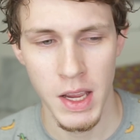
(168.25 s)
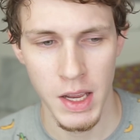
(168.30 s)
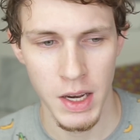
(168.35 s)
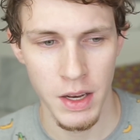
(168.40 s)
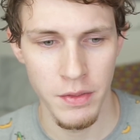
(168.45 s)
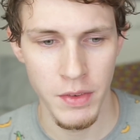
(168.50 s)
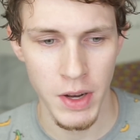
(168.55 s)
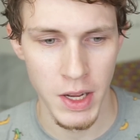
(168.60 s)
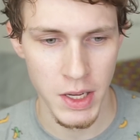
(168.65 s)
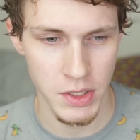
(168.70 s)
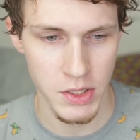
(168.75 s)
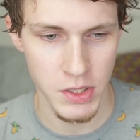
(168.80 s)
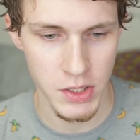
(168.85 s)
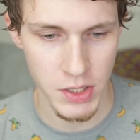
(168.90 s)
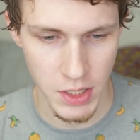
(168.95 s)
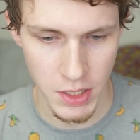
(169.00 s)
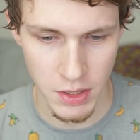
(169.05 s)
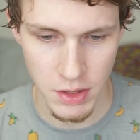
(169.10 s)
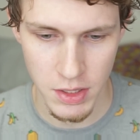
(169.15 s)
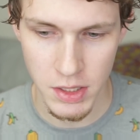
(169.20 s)
and have not
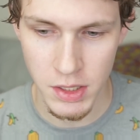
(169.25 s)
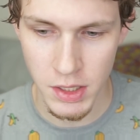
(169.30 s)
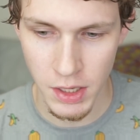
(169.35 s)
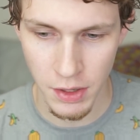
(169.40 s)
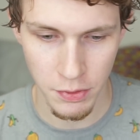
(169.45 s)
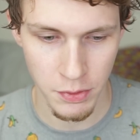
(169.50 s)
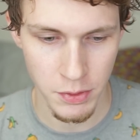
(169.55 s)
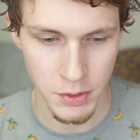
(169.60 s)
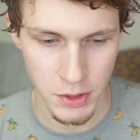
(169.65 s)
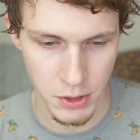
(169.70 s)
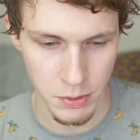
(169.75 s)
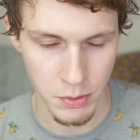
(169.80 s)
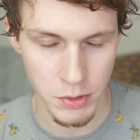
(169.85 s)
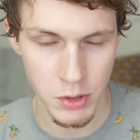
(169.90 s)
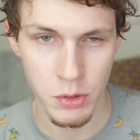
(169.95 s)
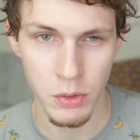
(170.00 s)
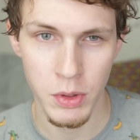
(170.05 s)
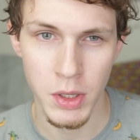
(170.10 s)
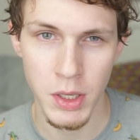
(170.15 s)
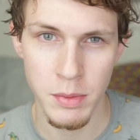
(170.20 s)
seen the difference
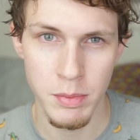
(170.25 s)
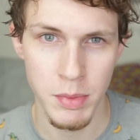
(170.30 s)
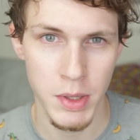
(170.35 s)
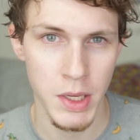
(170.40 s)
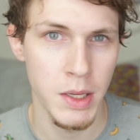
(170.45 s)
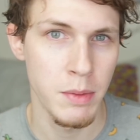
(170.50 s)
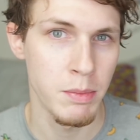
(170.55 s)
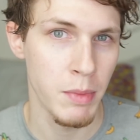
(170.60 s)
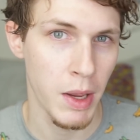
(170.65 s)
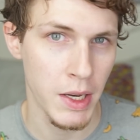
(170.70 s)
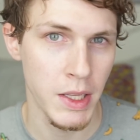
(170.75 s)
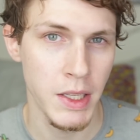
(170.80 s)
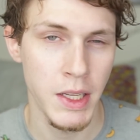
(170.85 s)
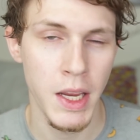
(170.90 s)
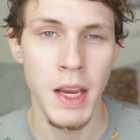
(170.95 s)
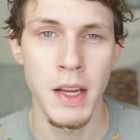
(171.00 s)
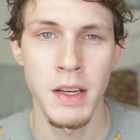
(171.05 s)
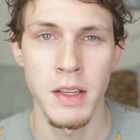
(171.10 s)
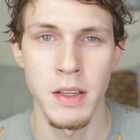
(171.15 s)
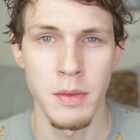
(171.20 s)
between being
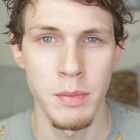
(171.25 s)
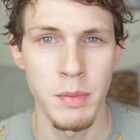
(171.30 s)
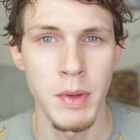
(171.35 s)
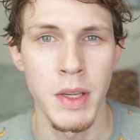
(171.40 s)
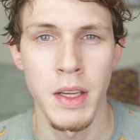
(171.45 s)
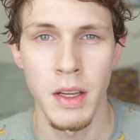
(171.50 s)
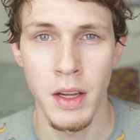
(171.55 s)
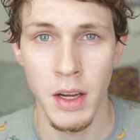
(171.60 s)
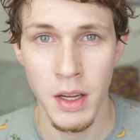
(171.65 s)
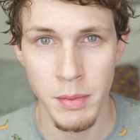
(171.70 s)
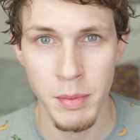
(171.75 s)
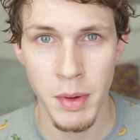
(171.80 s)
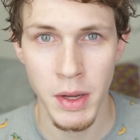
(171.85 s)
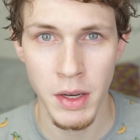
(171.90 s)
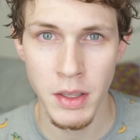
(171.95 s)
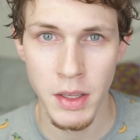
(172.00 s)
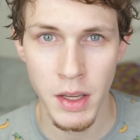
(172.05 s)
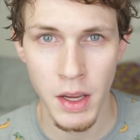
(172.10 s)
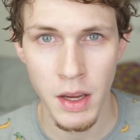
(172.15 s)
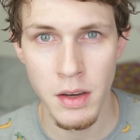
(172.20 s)
medicated and being
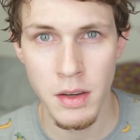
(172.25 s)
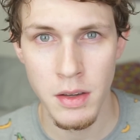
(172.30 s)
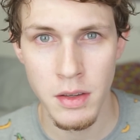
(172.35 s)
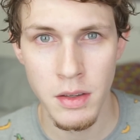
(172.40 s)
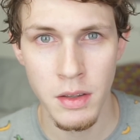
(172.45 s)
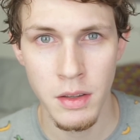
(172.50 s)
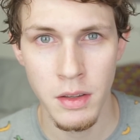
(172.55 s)
unmedicated.